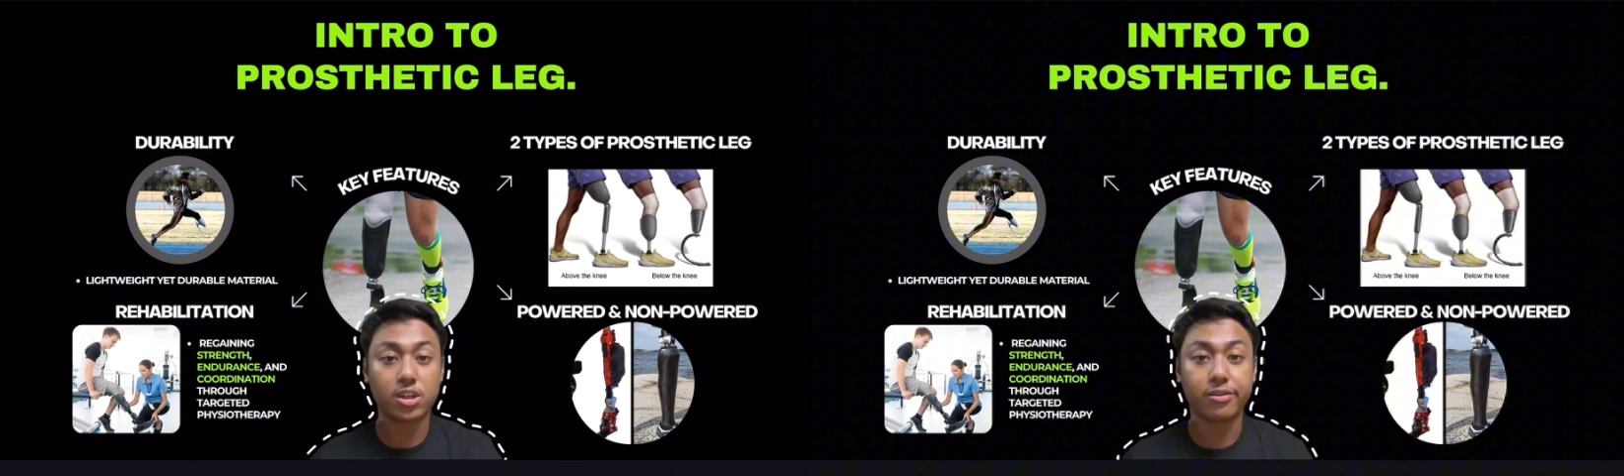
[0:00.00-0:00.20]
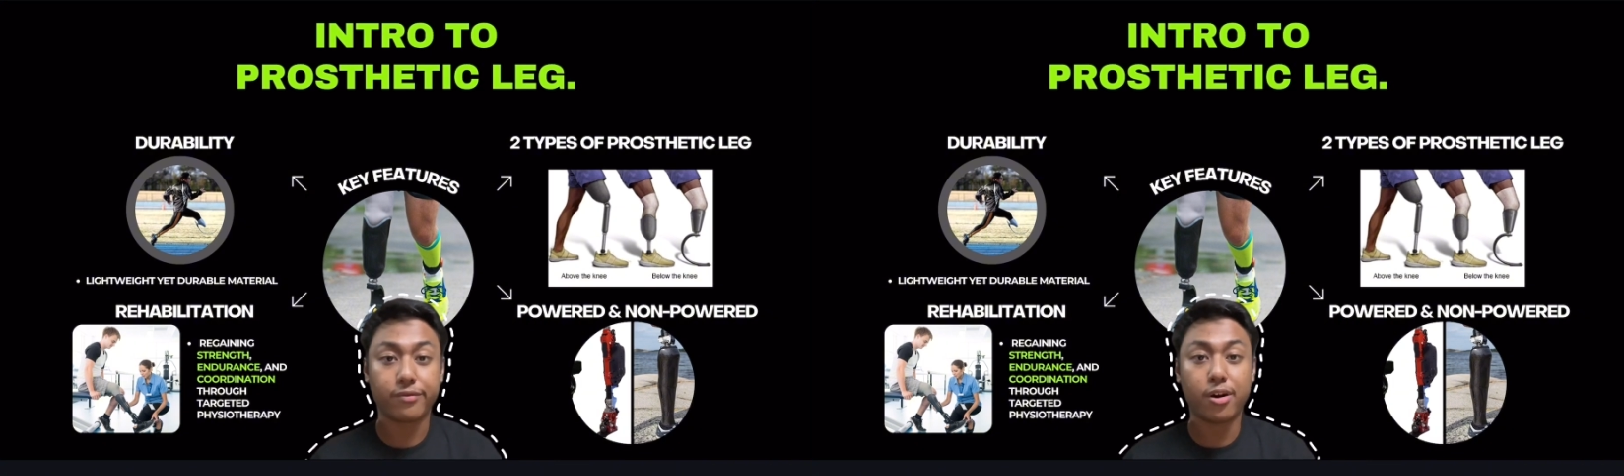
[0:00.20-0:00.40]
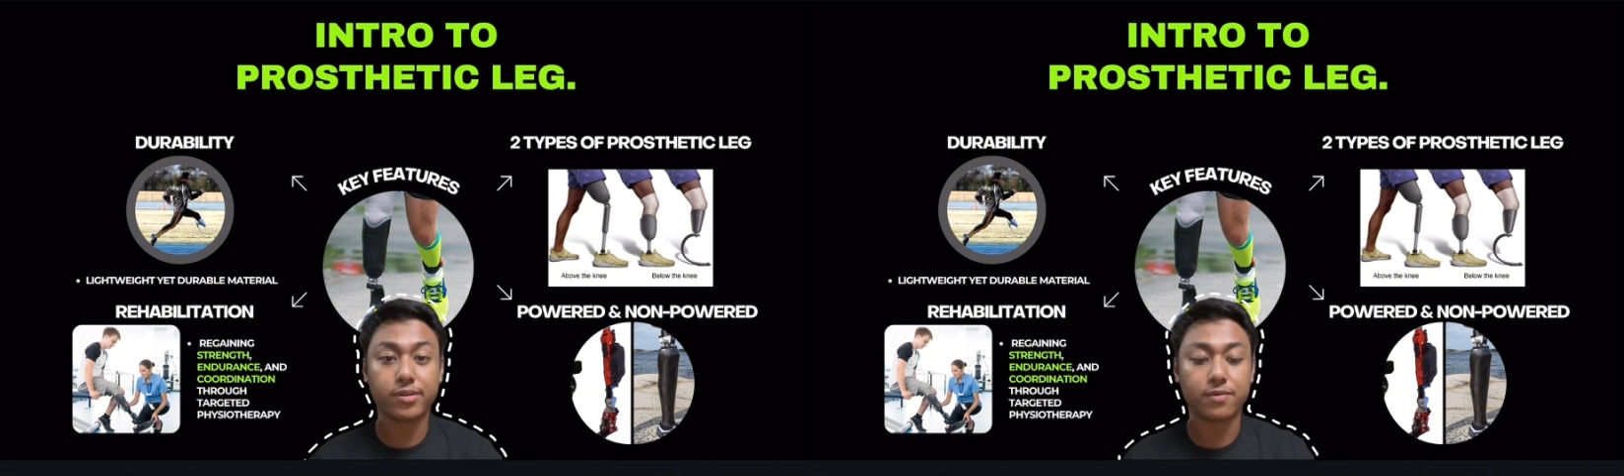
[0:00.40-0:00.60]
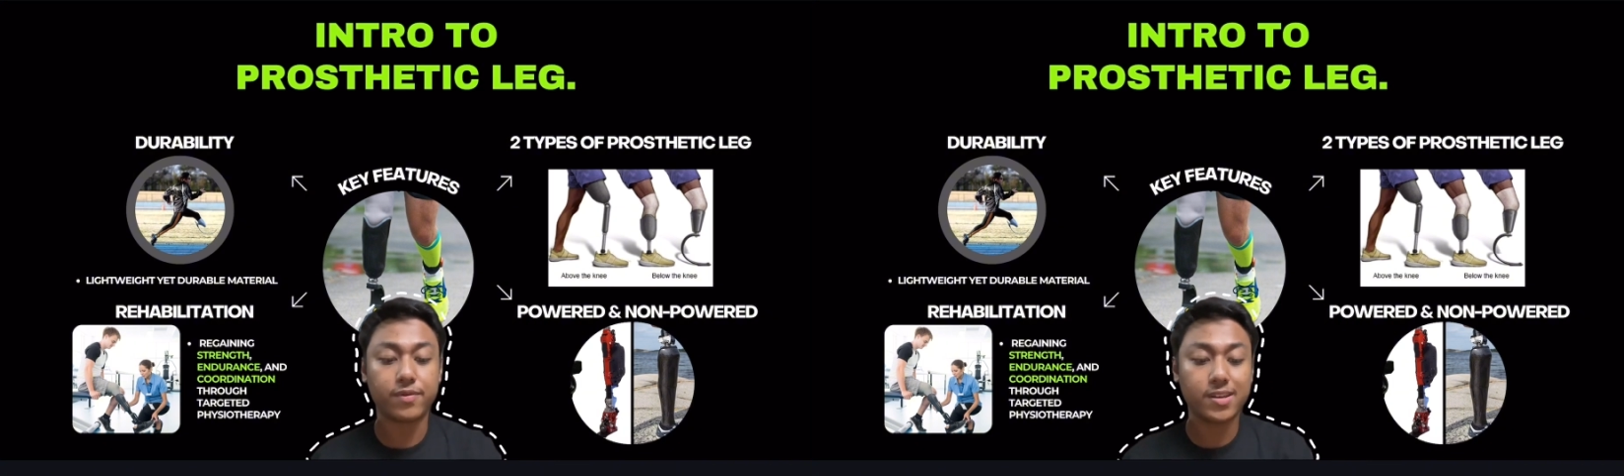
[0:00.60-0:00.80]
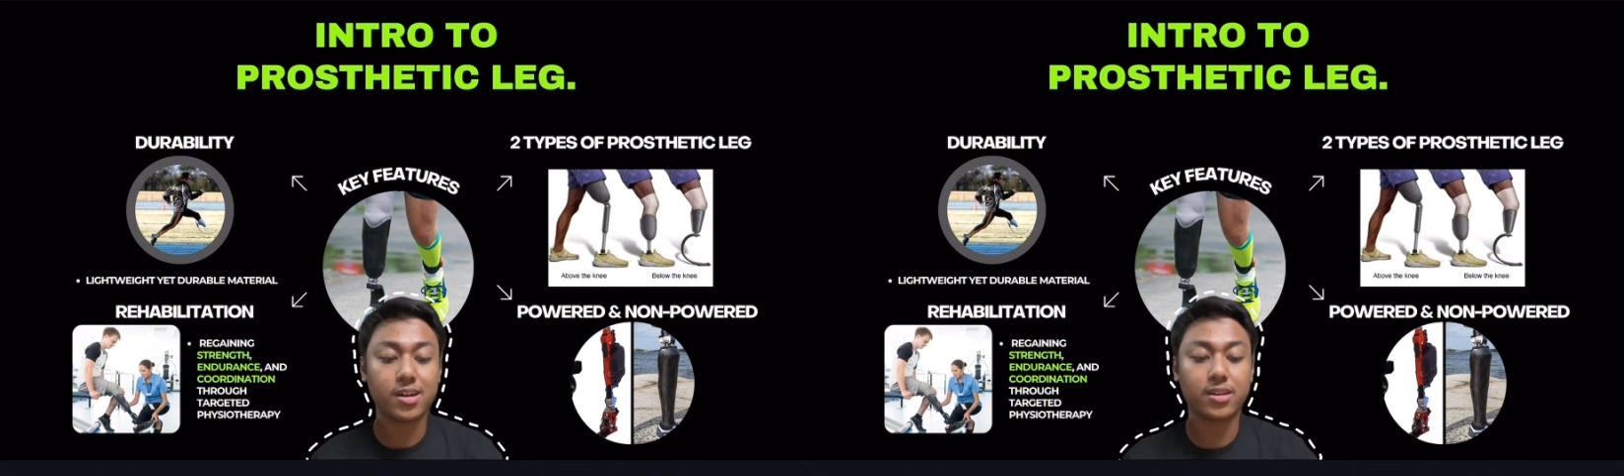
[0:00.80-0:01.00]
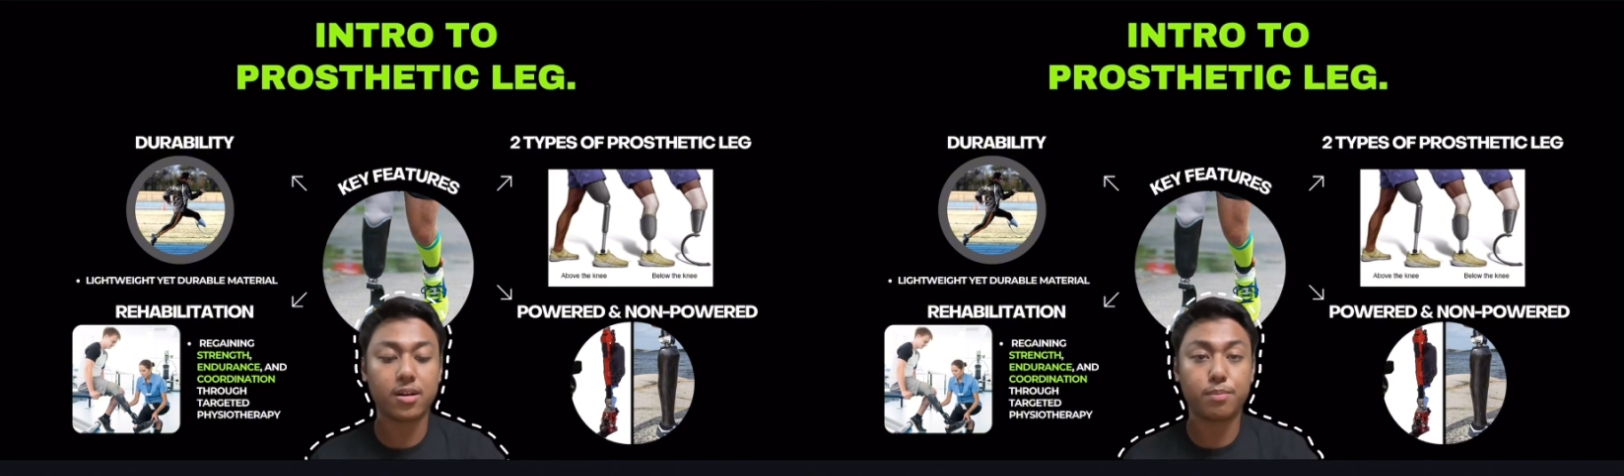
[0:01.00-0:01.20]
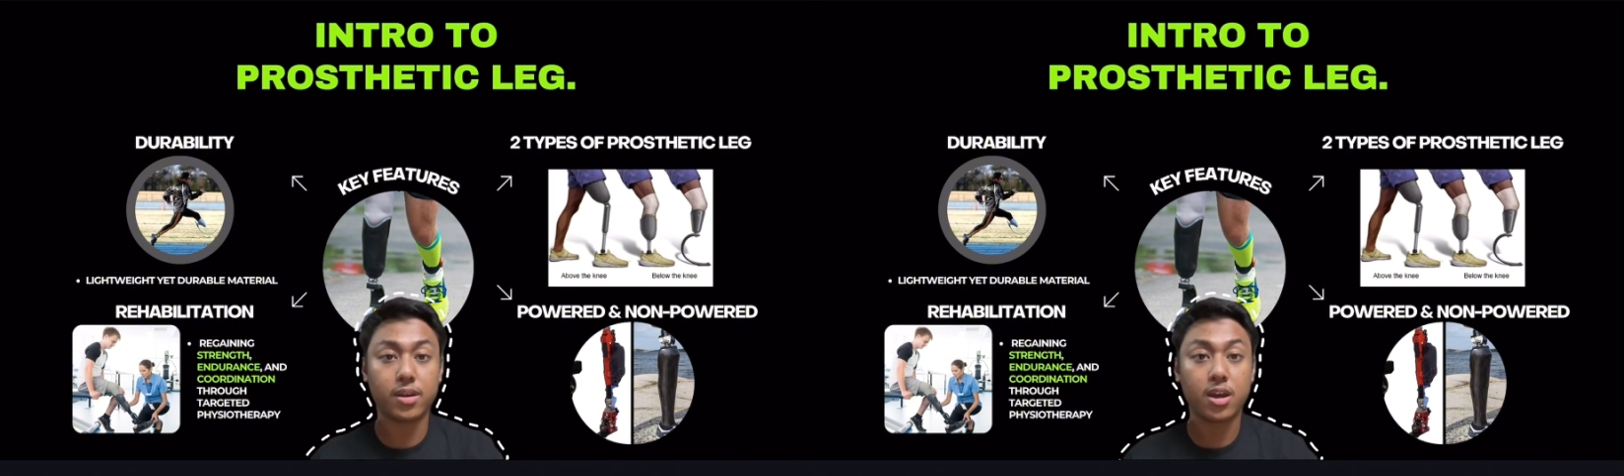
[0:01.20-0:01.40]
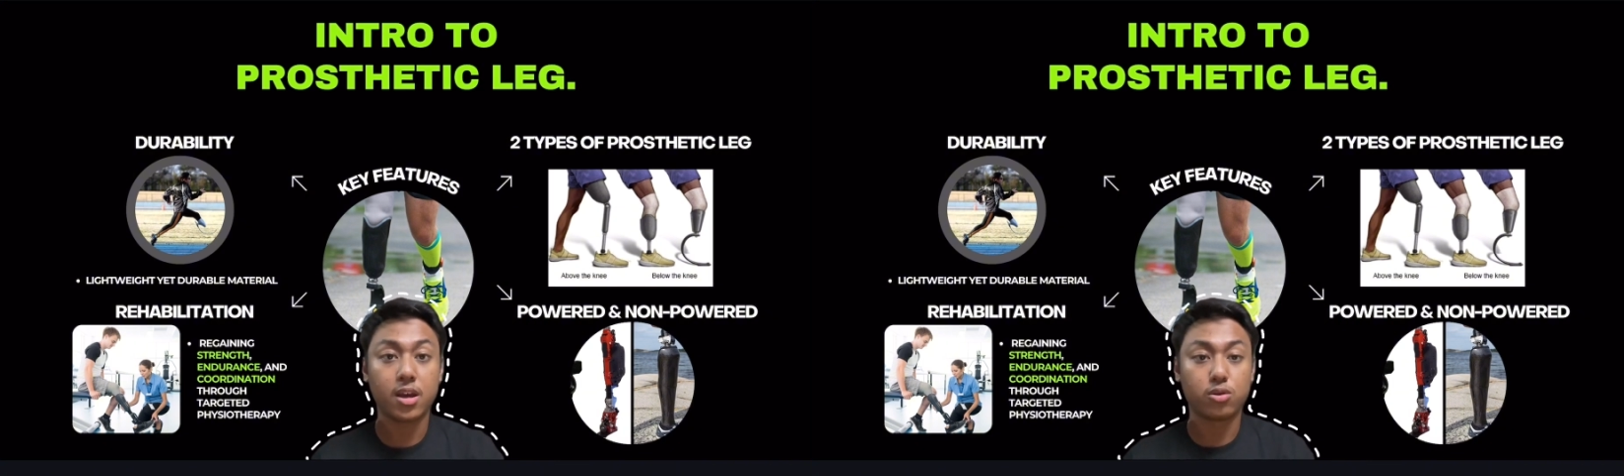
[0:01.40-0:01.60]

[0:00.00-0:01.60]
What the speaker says: involves the physical therapy